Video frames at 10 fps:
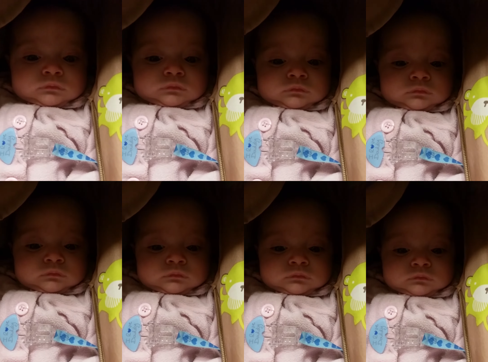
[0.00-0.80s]

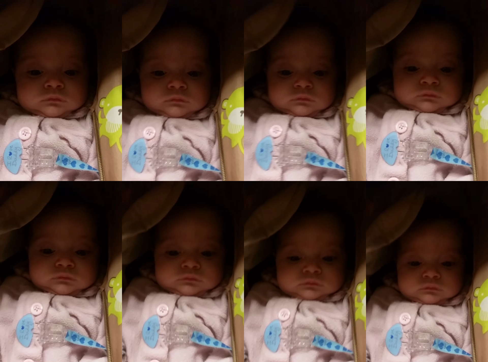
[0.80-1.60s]

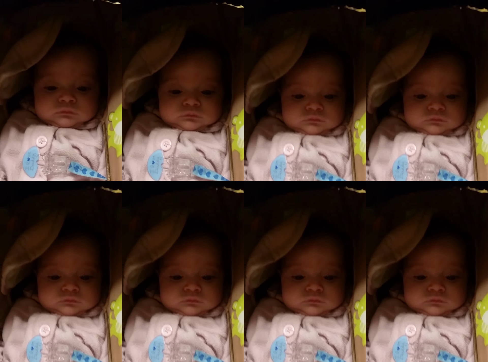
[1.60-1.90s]
No one is speaking in this clip.